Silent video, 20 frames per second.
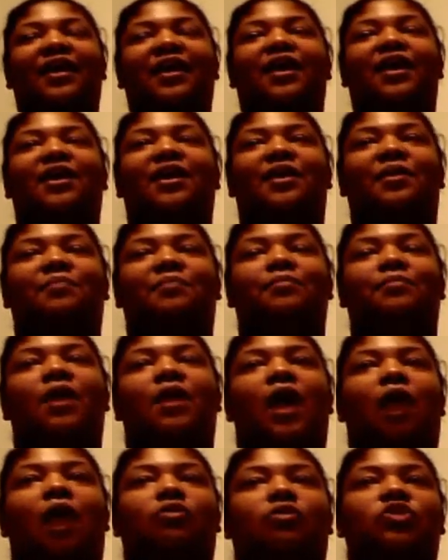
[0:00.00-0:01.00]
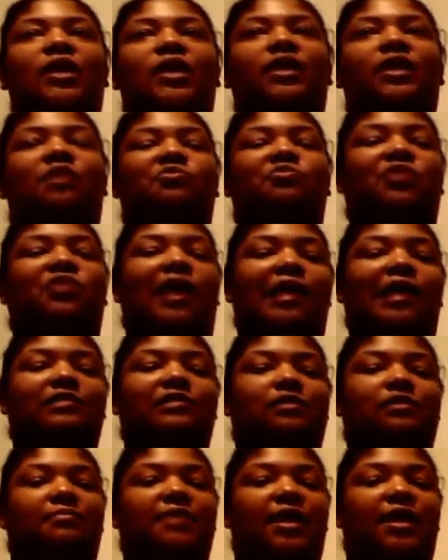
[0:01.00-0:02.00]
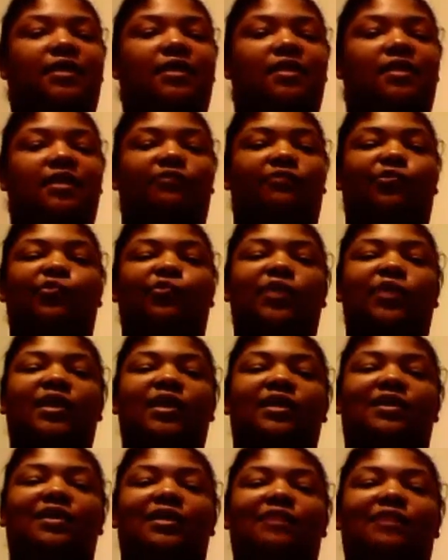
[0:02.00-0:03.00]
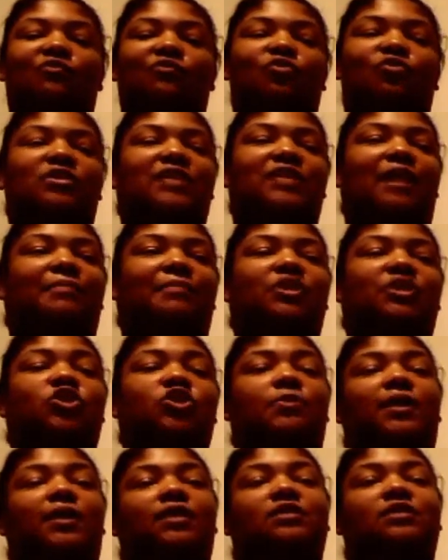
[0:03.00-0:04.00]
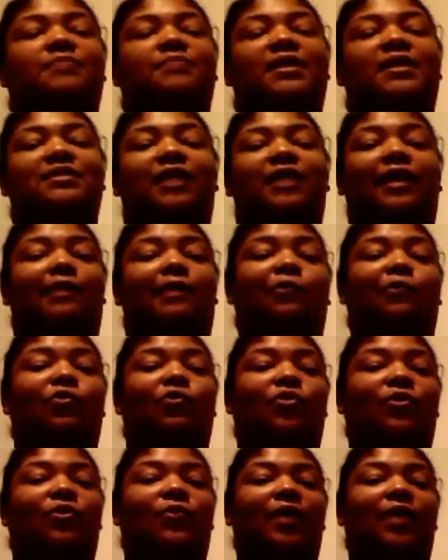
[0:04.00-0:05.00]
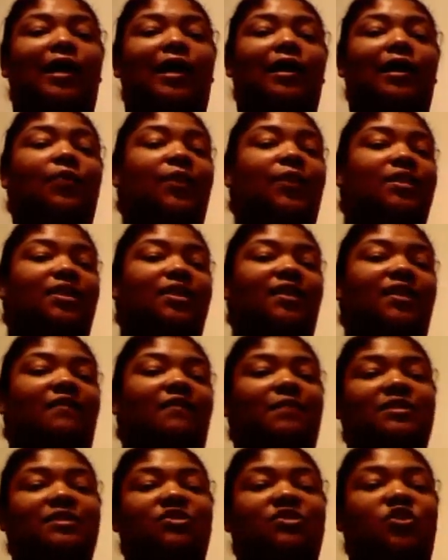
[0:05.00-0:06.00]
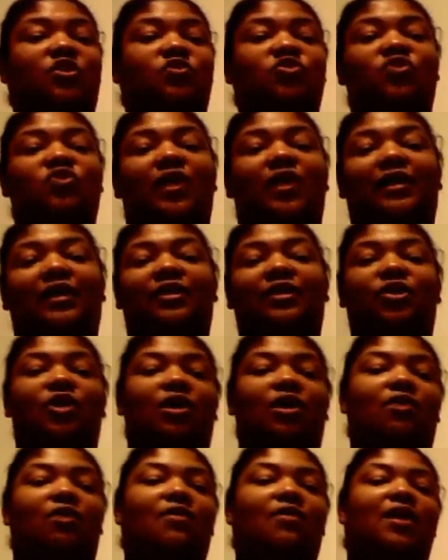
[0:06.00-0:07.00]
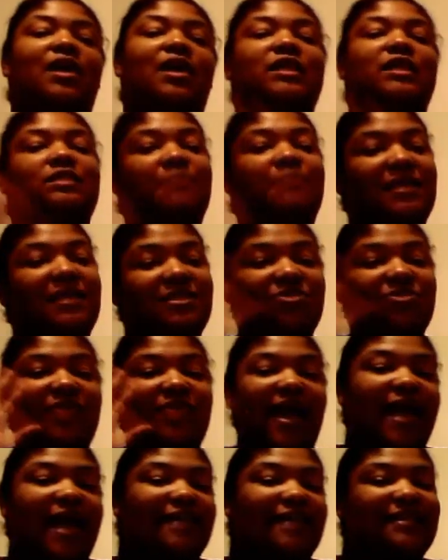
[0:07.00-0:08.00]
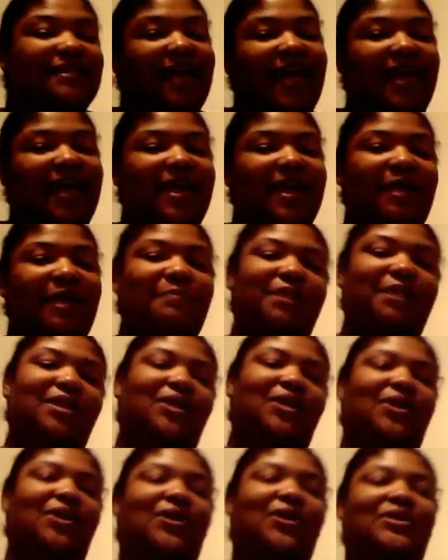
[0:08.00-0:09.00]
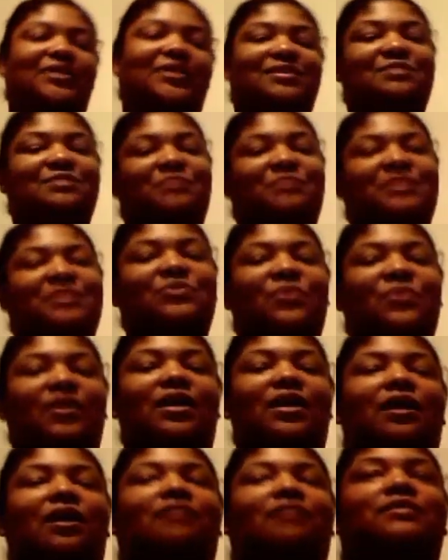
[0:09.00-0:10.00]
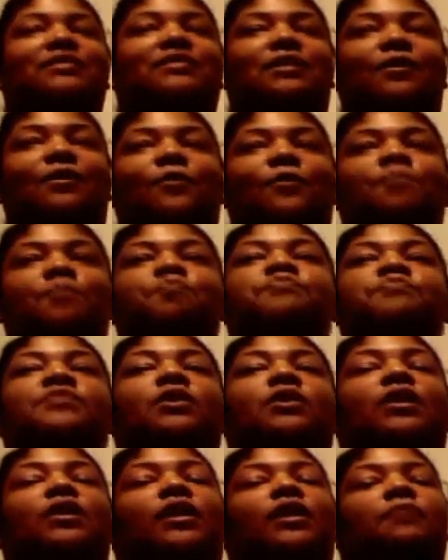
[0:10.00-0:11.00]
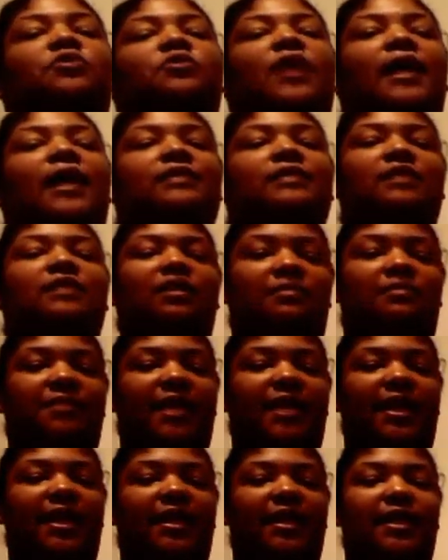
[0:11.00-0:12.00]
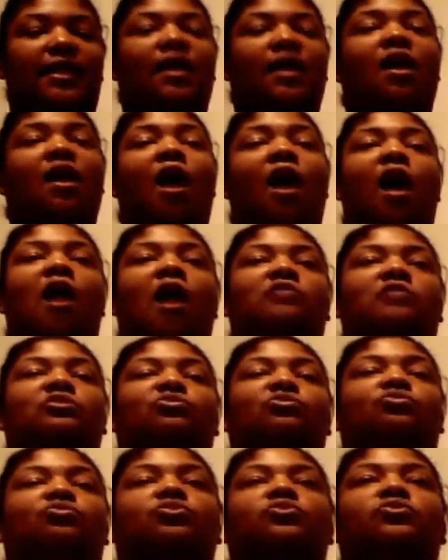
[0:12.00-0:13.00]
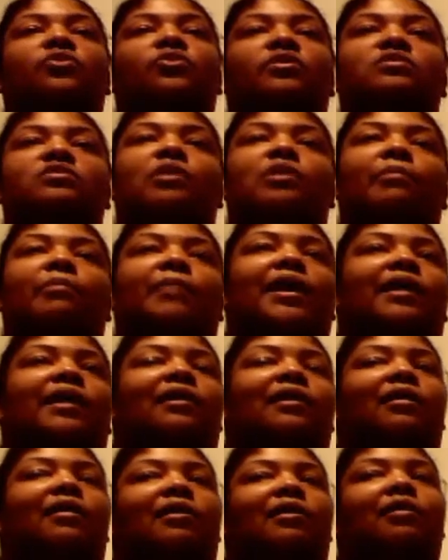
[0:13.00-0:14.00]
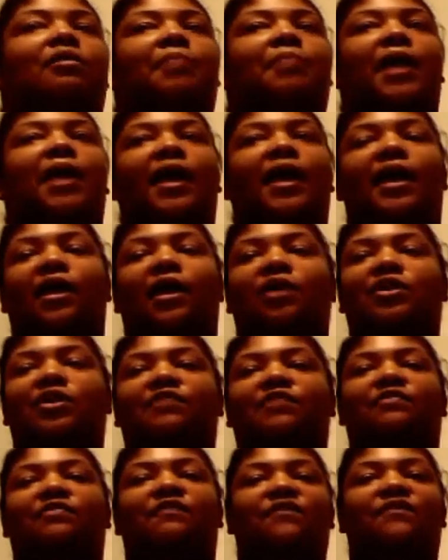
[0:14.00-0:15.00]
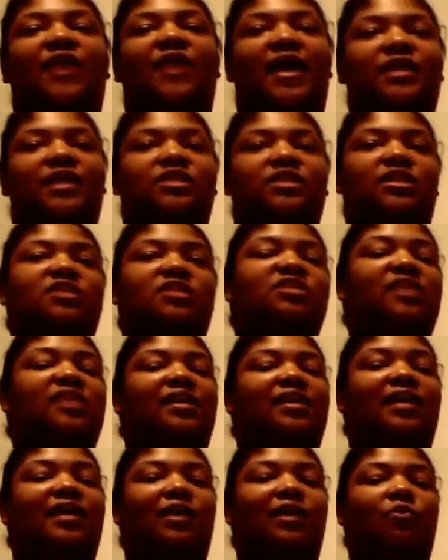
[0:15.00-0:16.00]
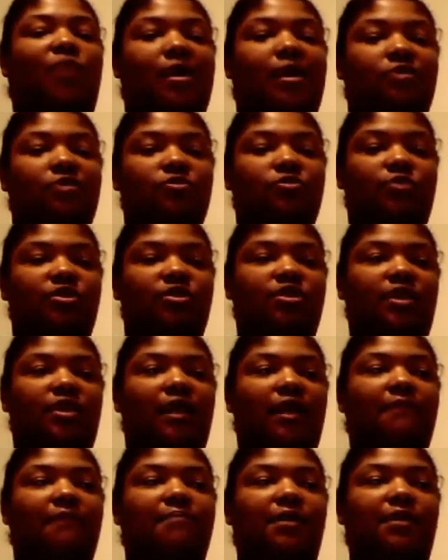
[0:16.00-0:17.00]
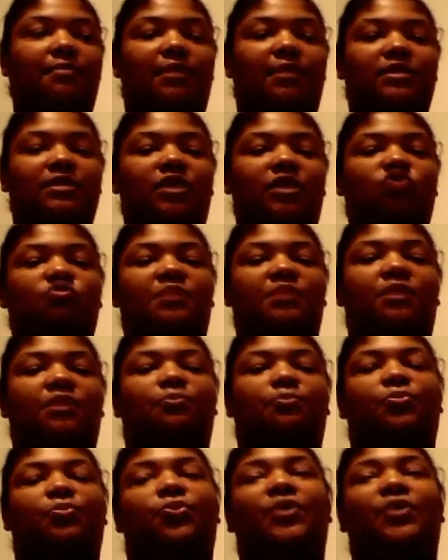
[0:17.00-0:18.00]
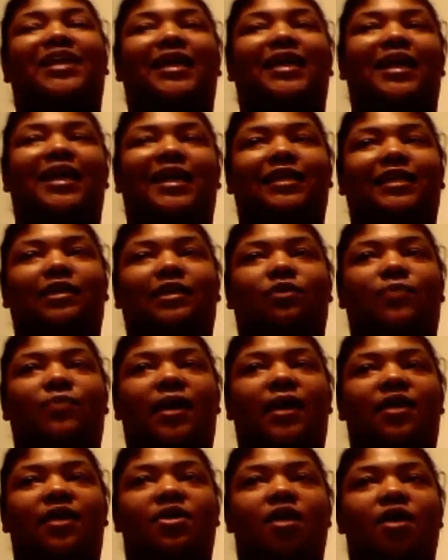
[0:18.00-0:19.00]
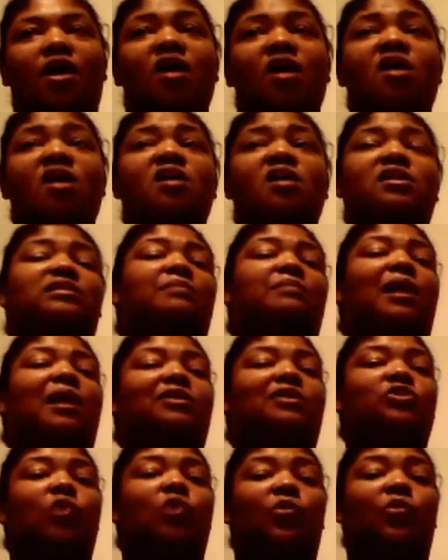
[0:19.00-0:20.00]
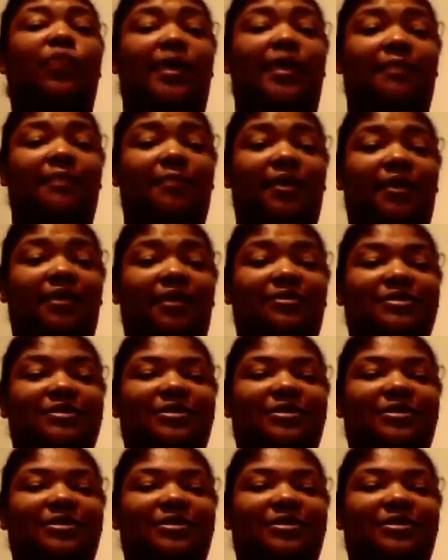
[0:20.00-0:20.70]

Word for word: Um, I will try to keep you guys updated every week. And of course, I'll make sure my husband has a camcorder when I go in the day of my surgery so I can, you know, speak to you guys. Hey, I'm in here. This is what's going on. So, going to keep you guys updated. I also do tutorials on makeup, hair, different fashion. I just haven't gotten around to it yet. I've been, my schedule's been pretty hectic around here because I'm also a wedding planner.